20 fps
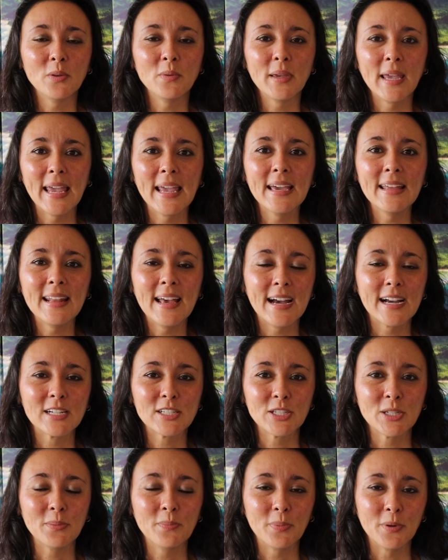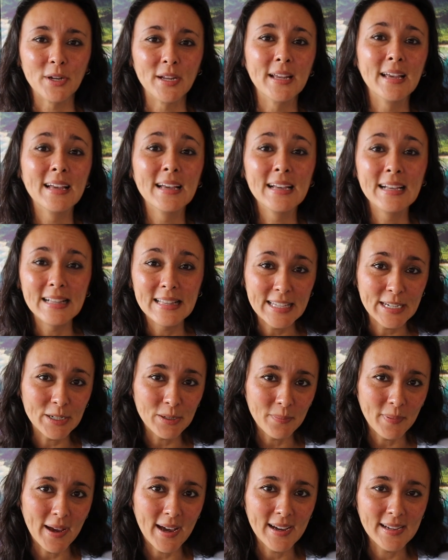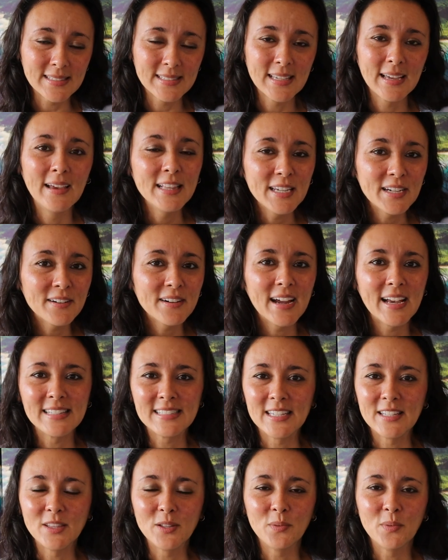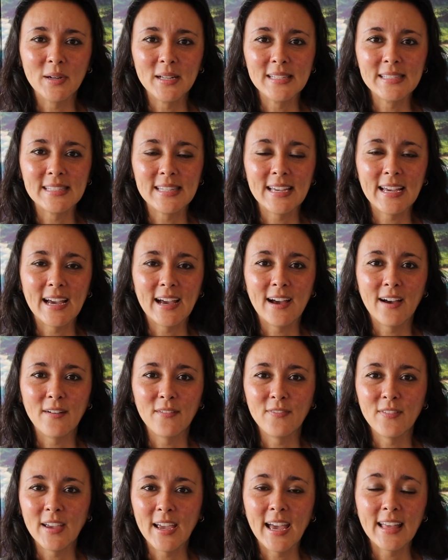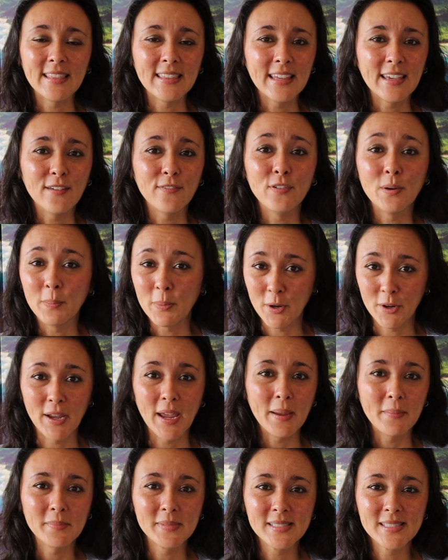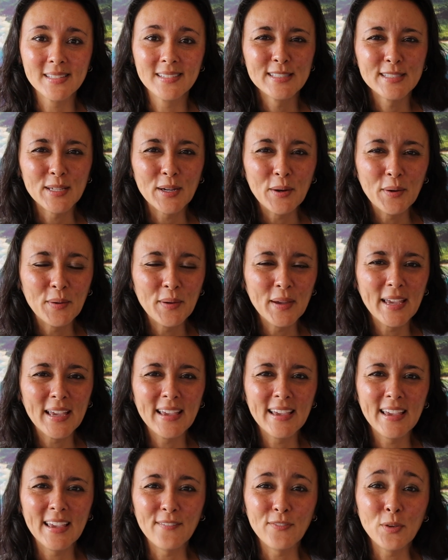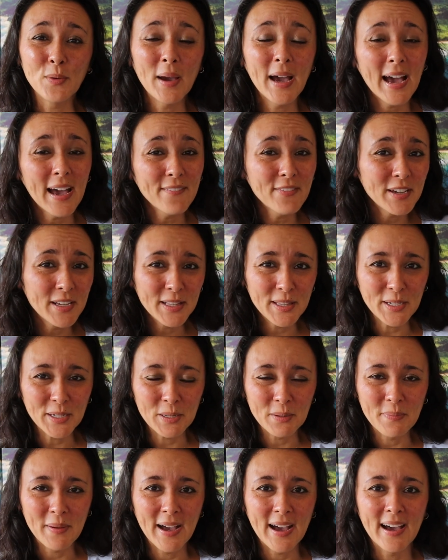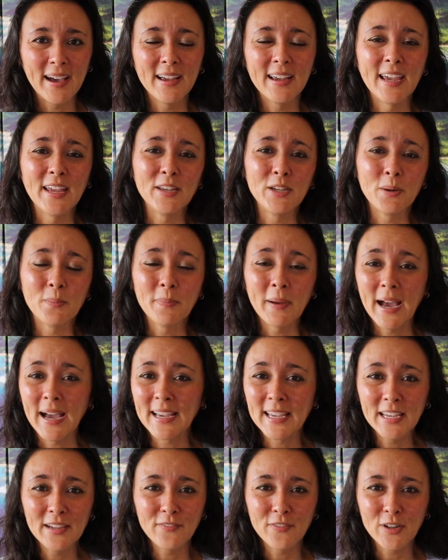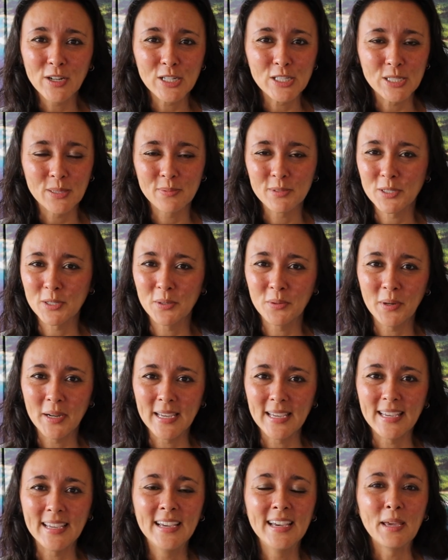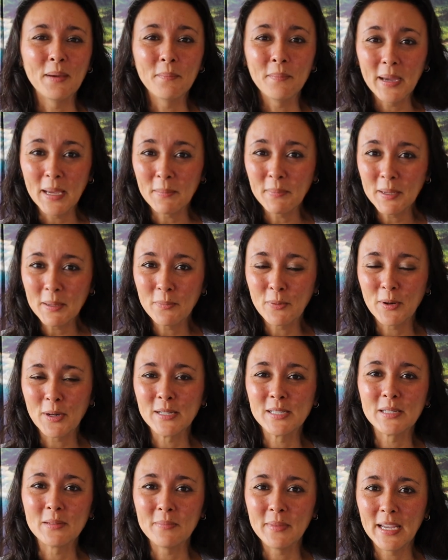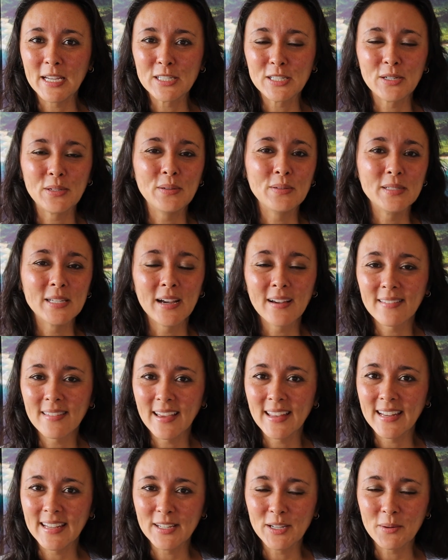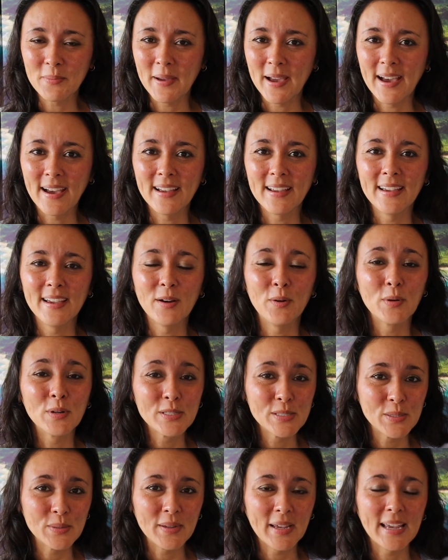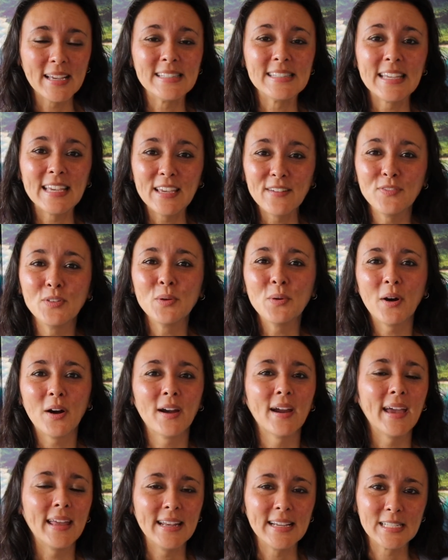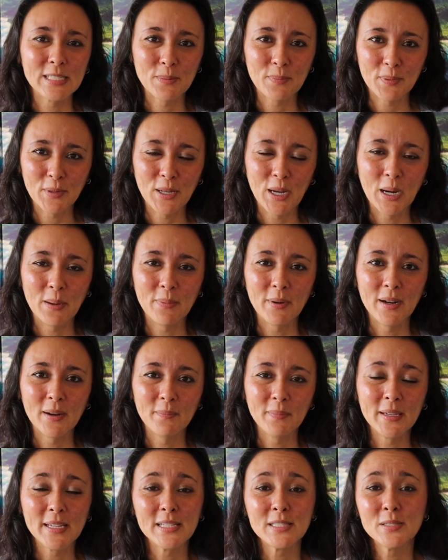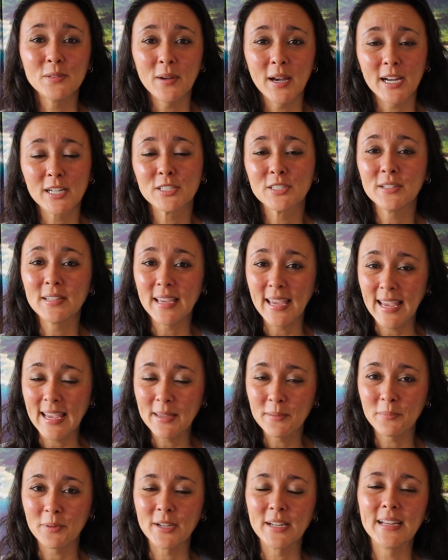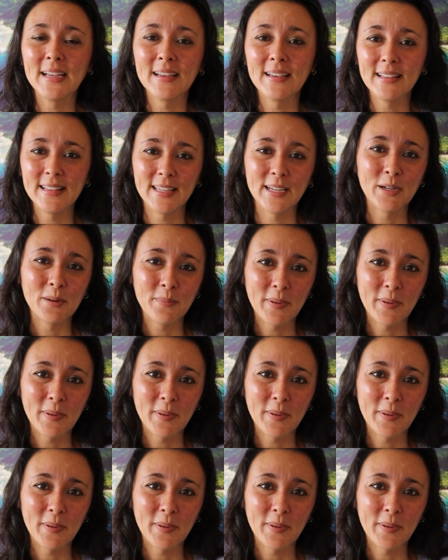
you can actually bring clear bags. Clear as in the ones they have at the football games. So if you have a clear bag and you're packing for your trip to Hawaii, it might be important to make sure you tuck that in your bag or suitcase if you are heading to Pearl Harbor, because you actually can bring clear